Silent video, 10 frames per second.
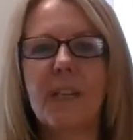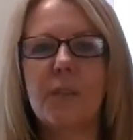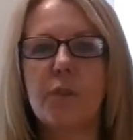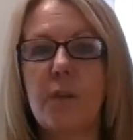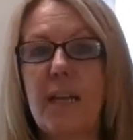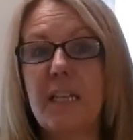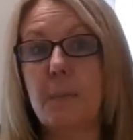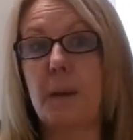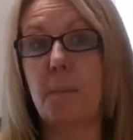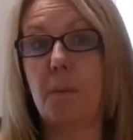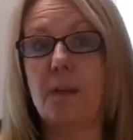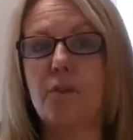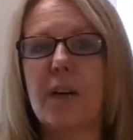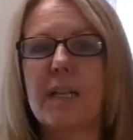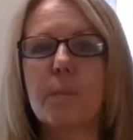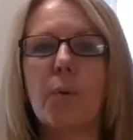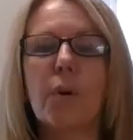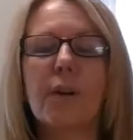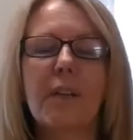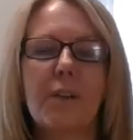So next might be
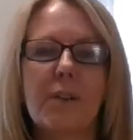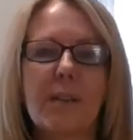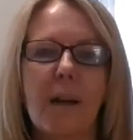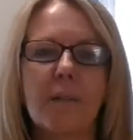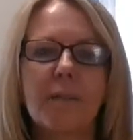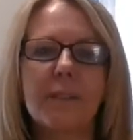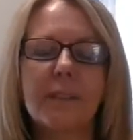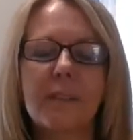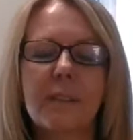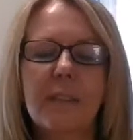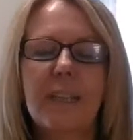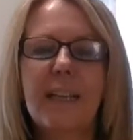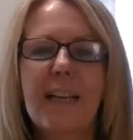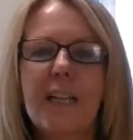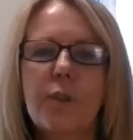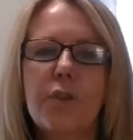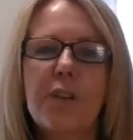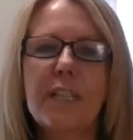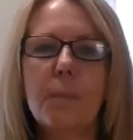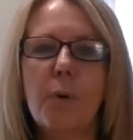transporting yourself. And so
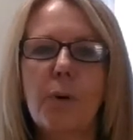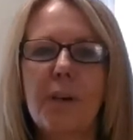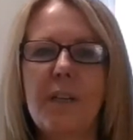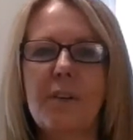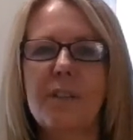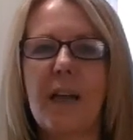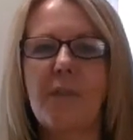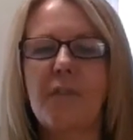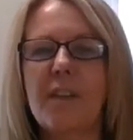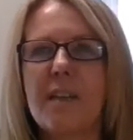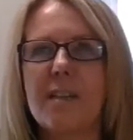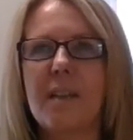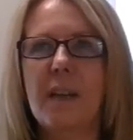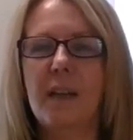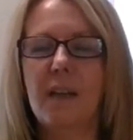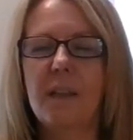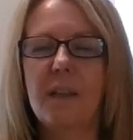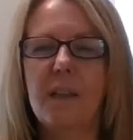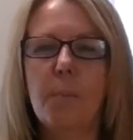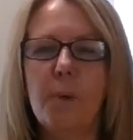transporting yourself is
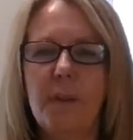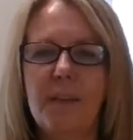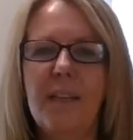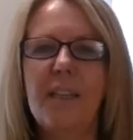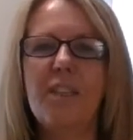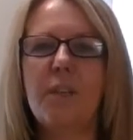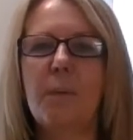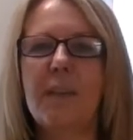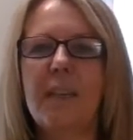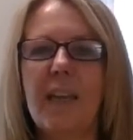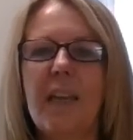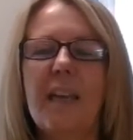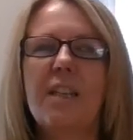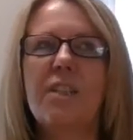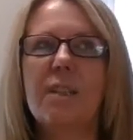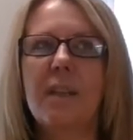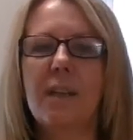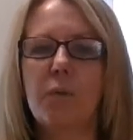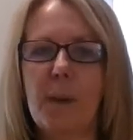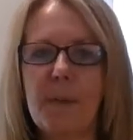the ability to engage
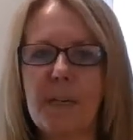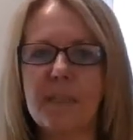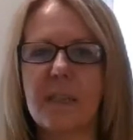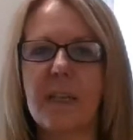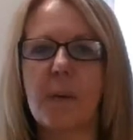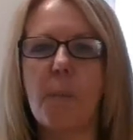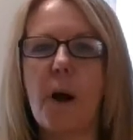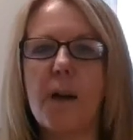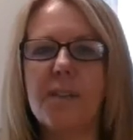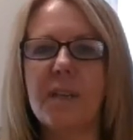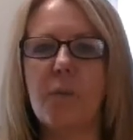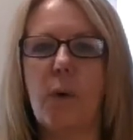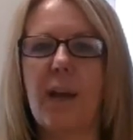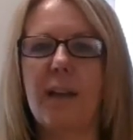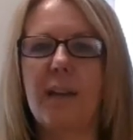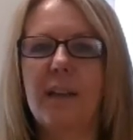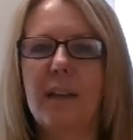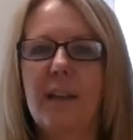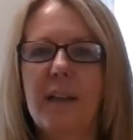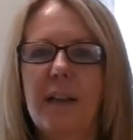in reminiscing in a positive way
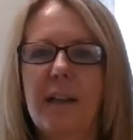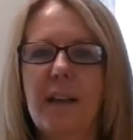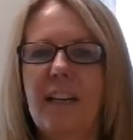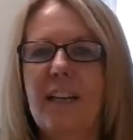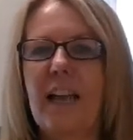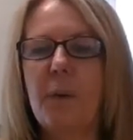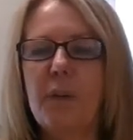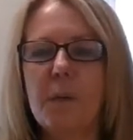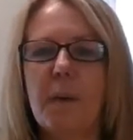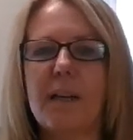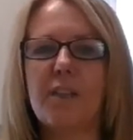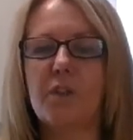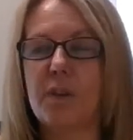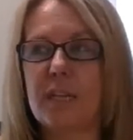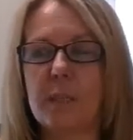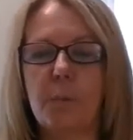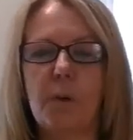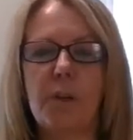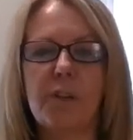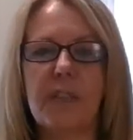and allowing your mind to
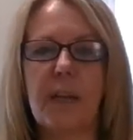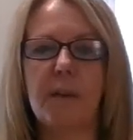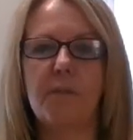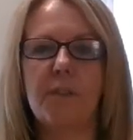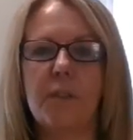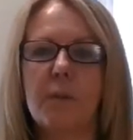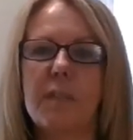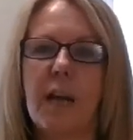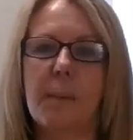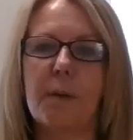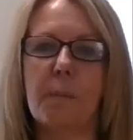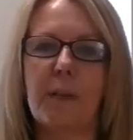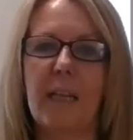transport yourself to a time and a